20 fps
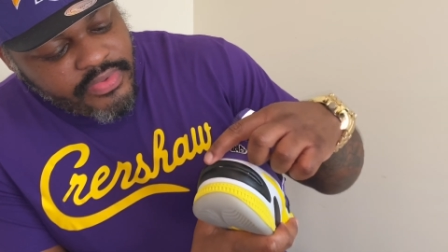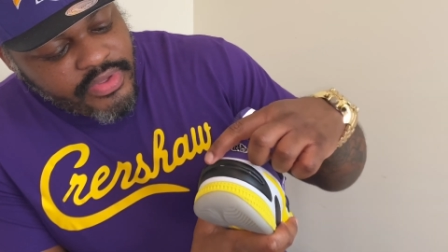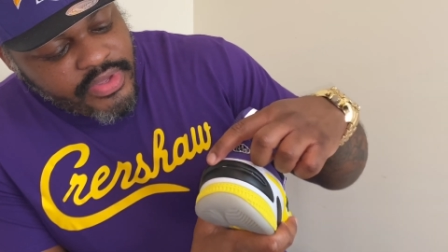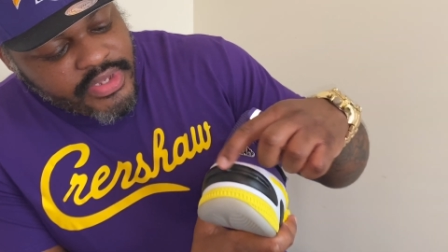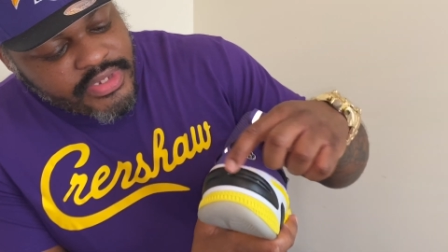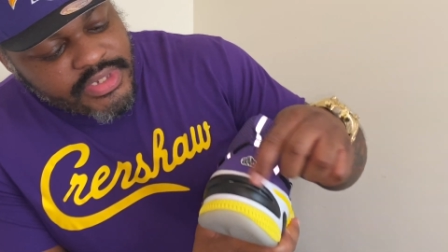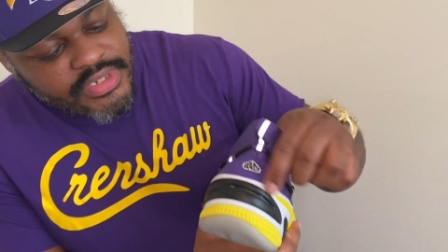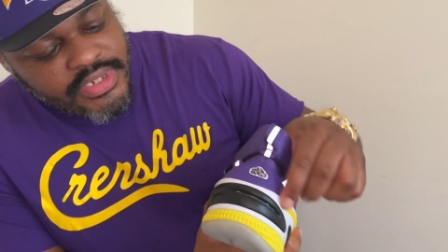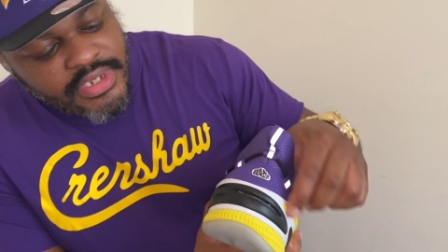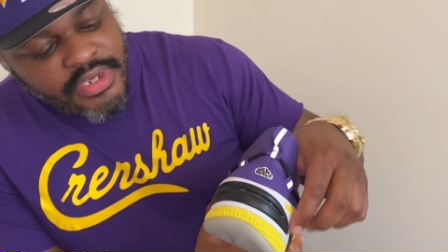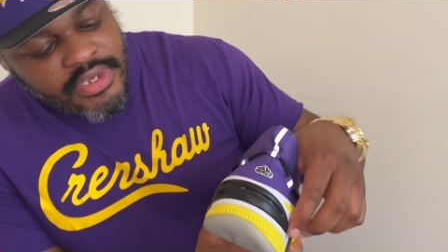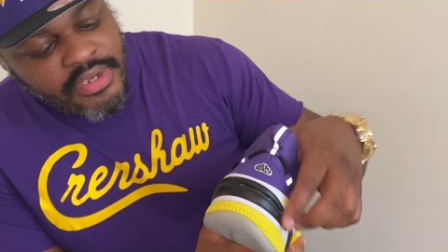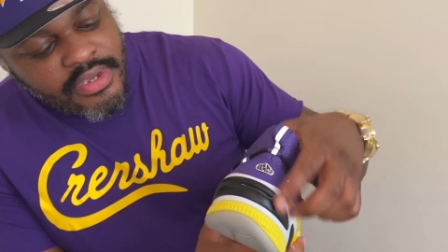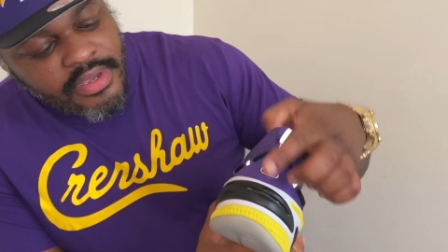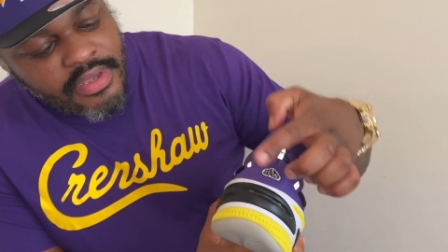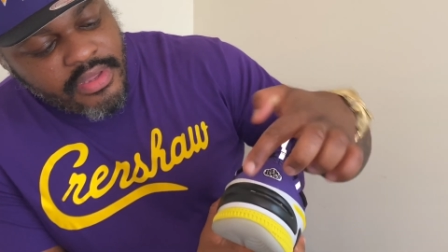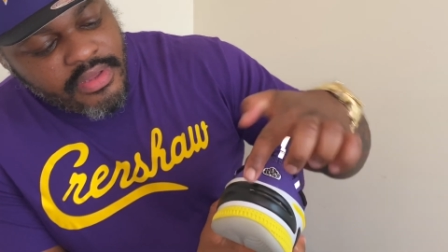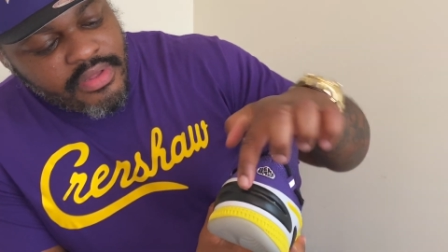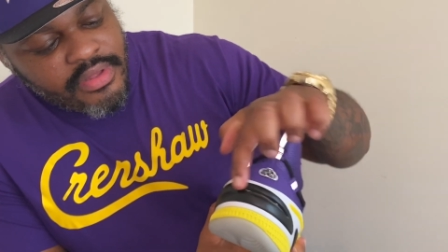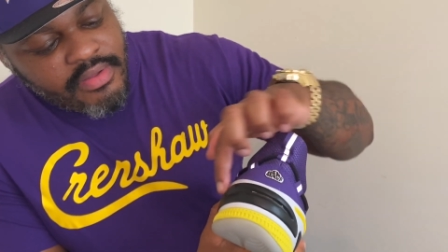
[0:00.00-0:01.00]
you can see
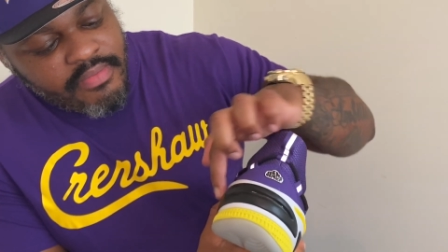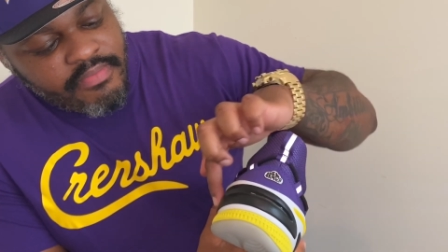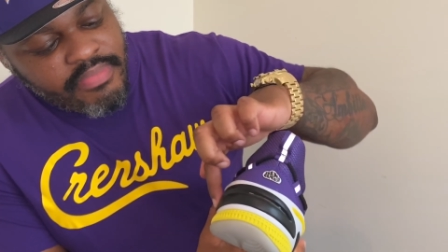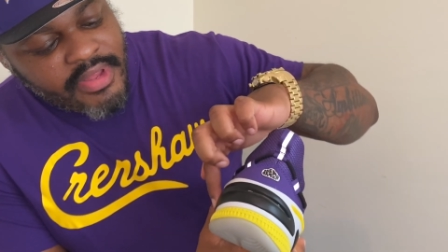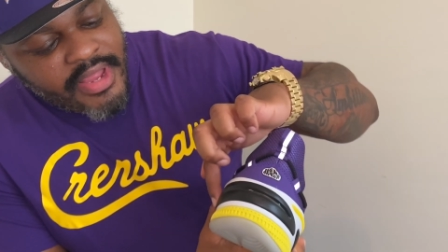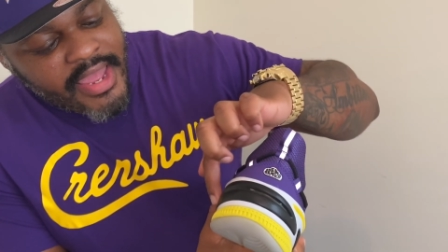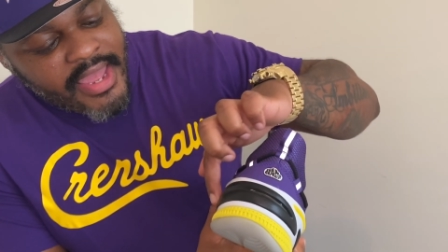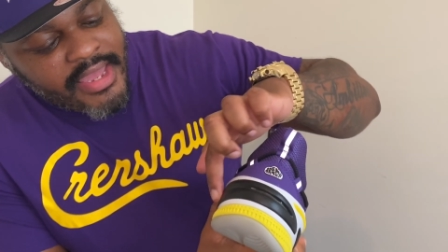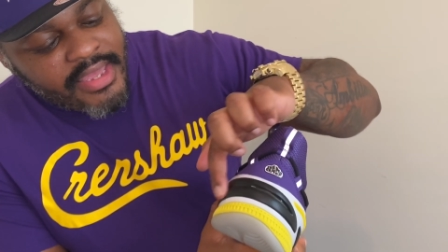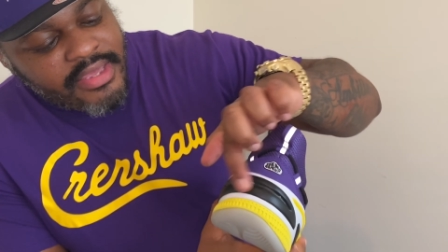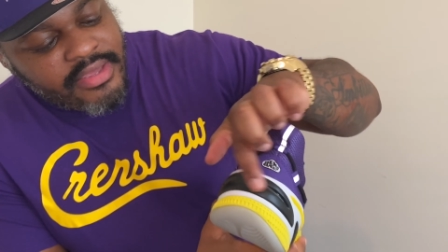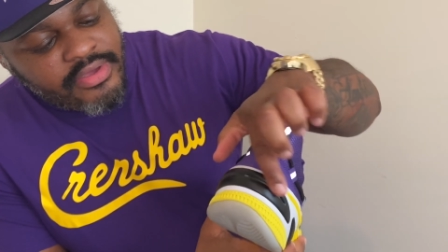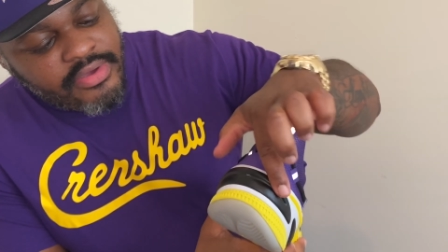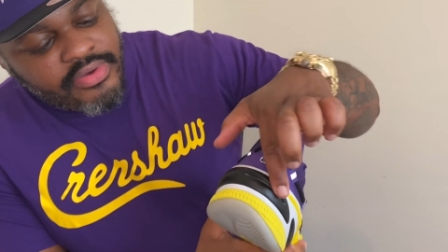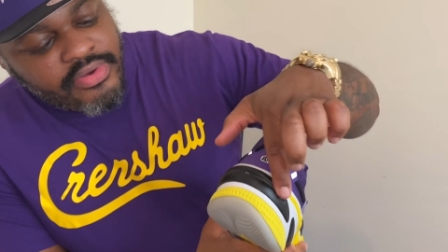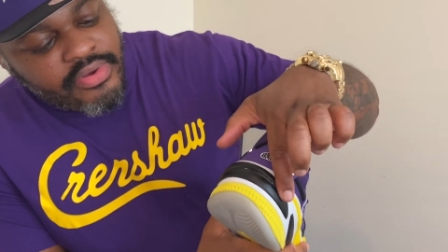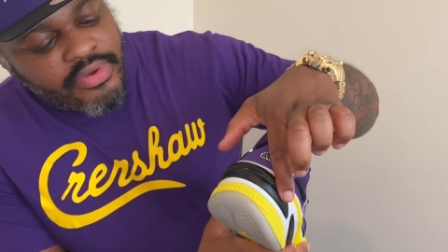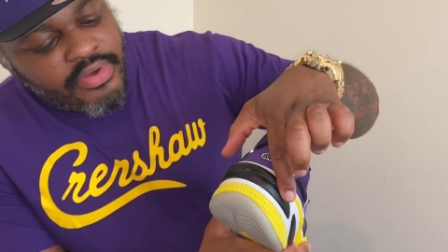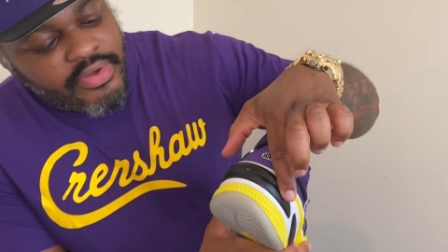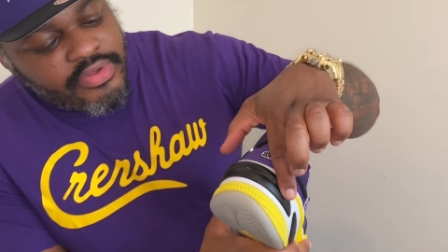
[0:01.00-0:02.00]
the black
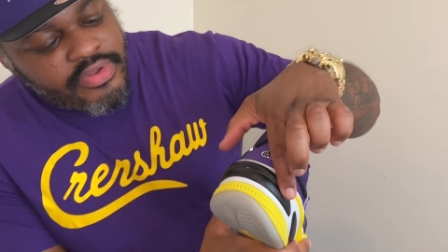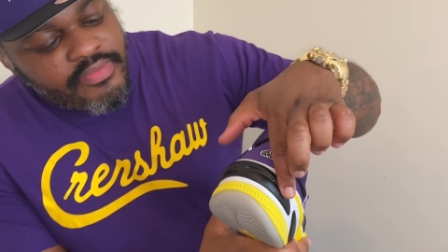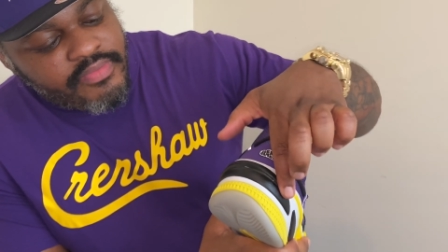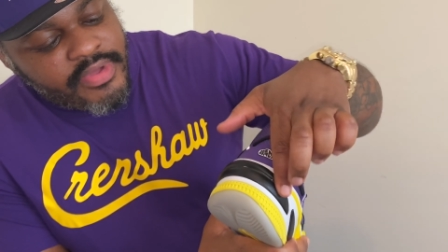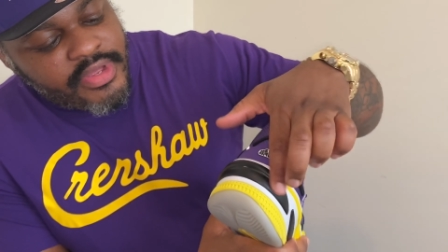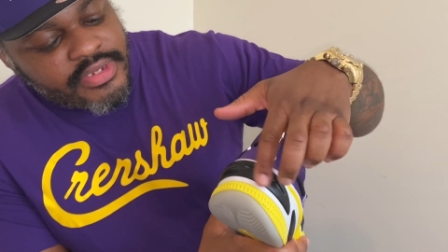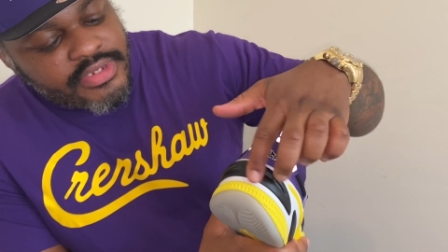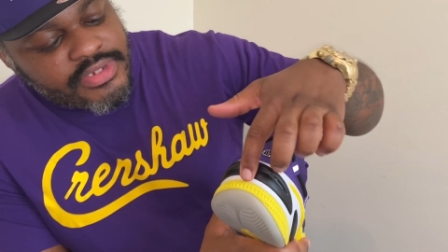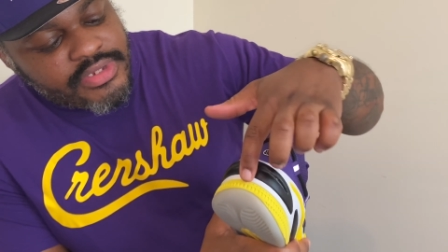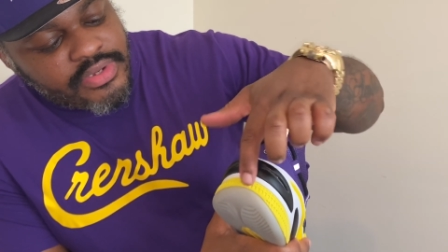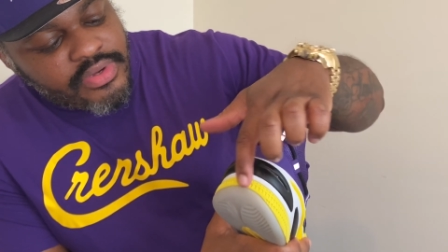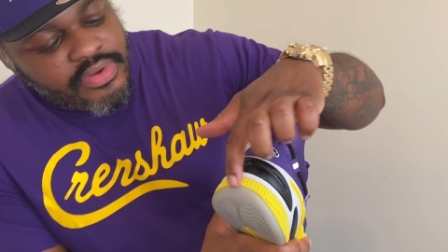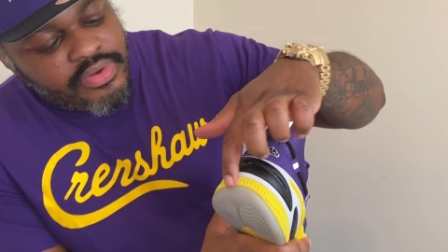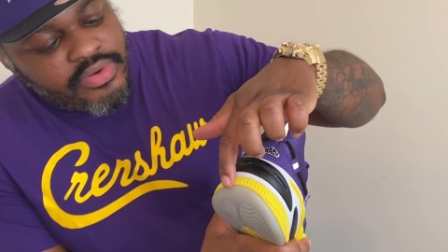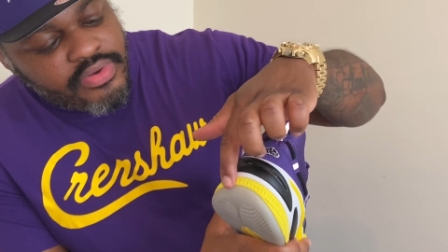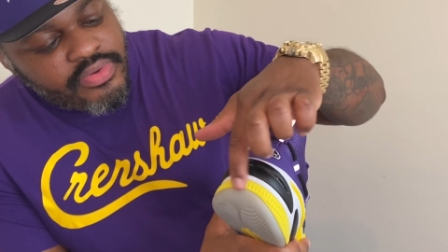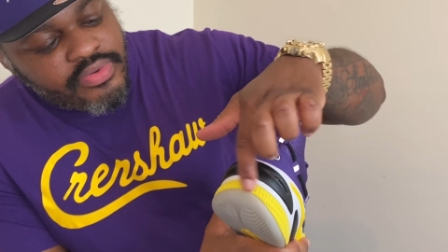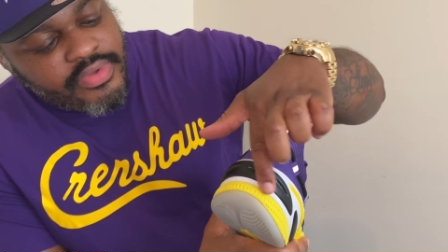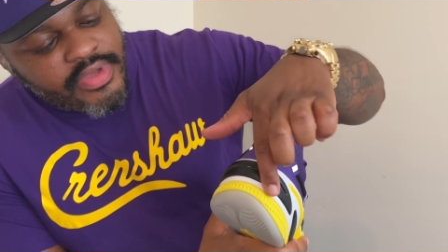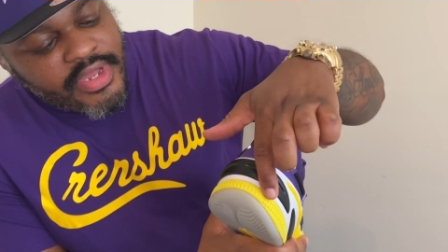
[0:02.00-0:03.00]
here on the
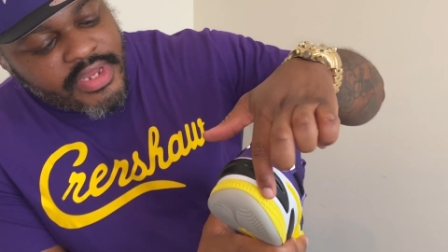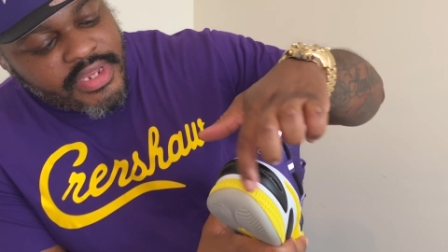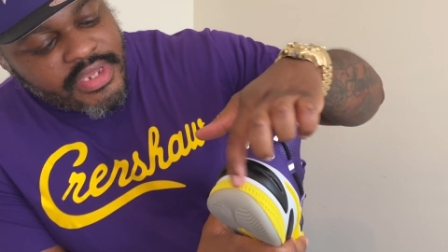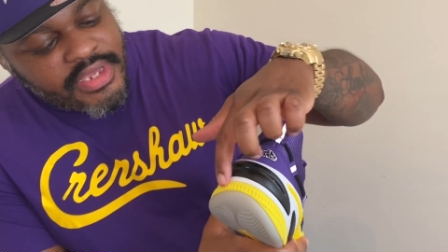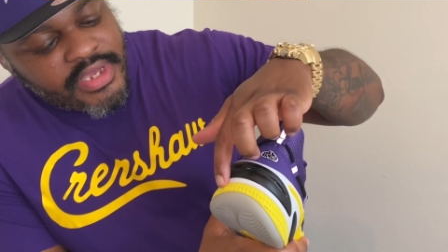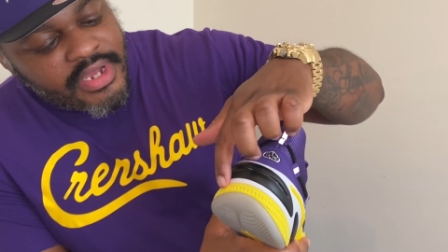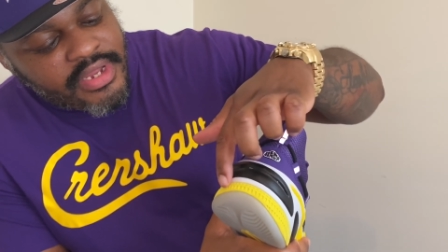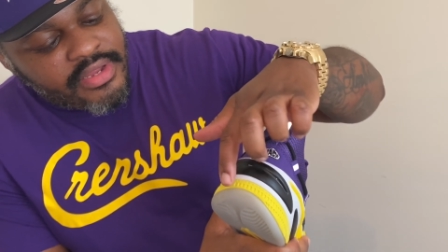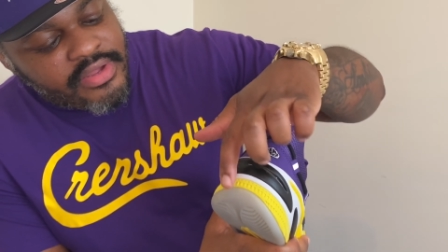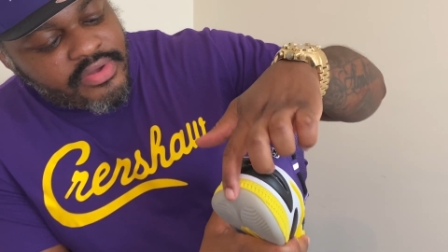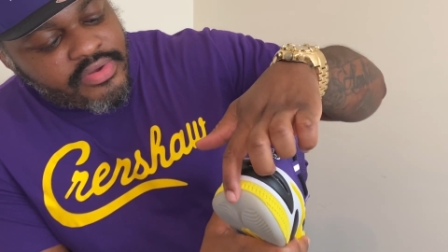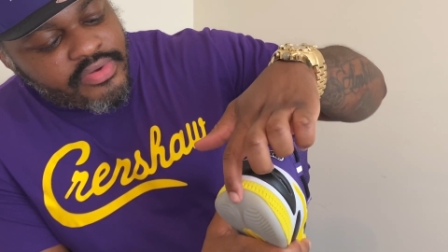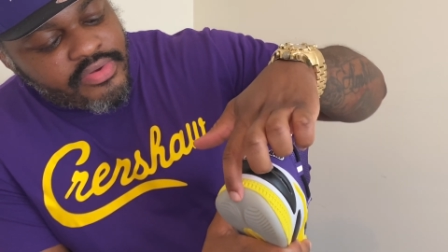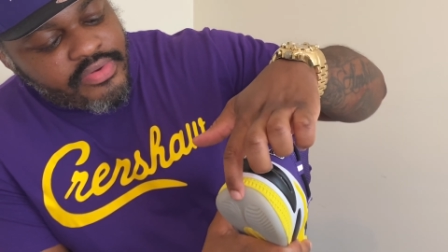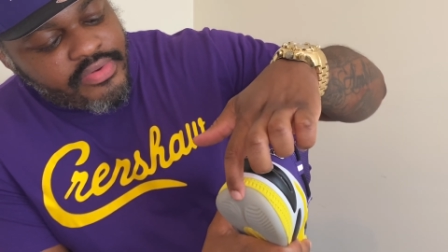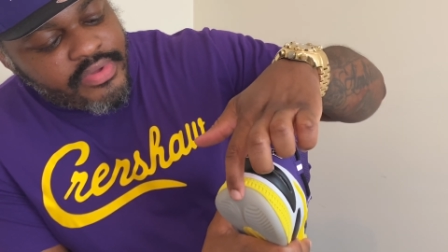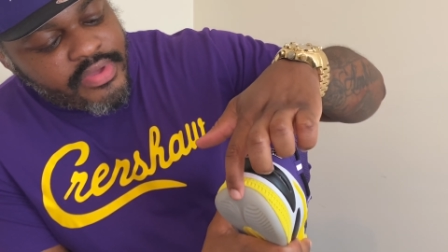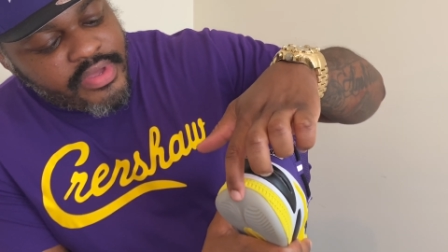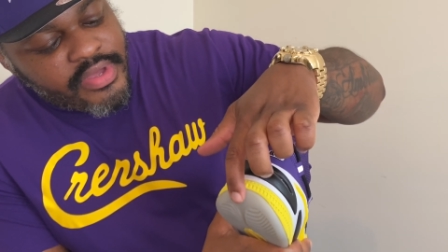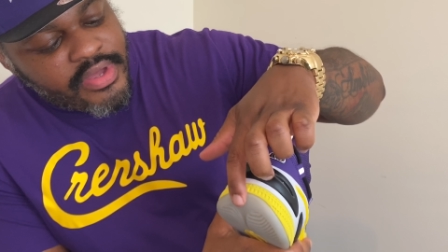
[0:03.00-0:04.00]
midsole. You got the yellow,
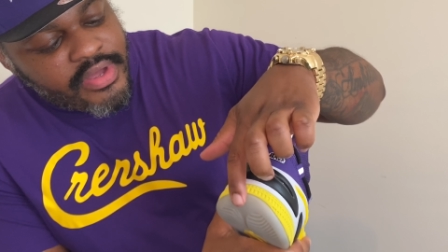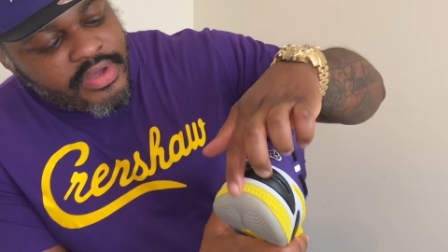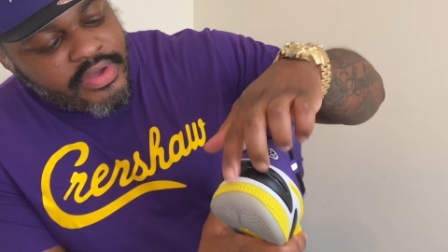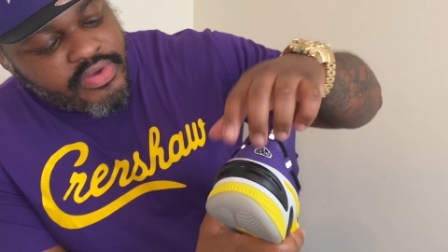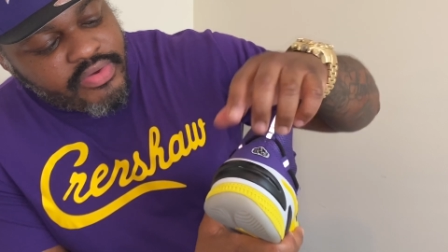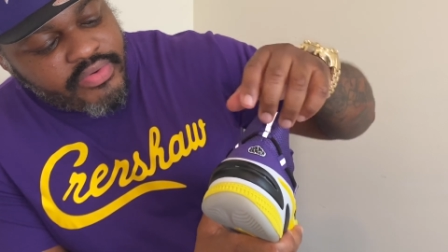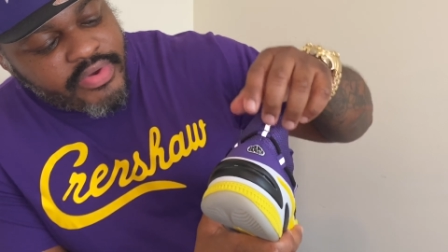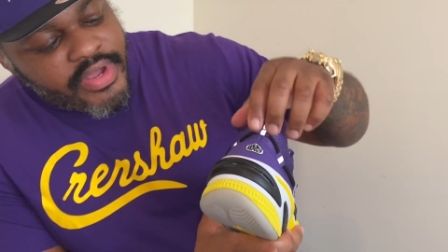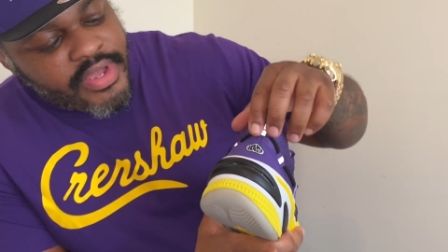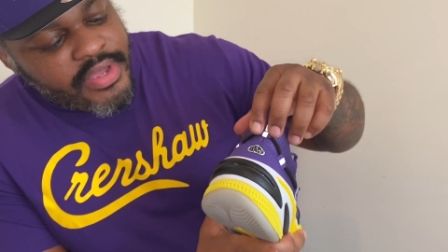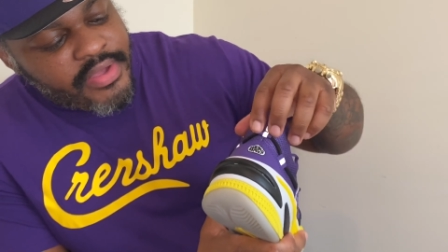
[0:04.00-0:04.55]
uh, gray.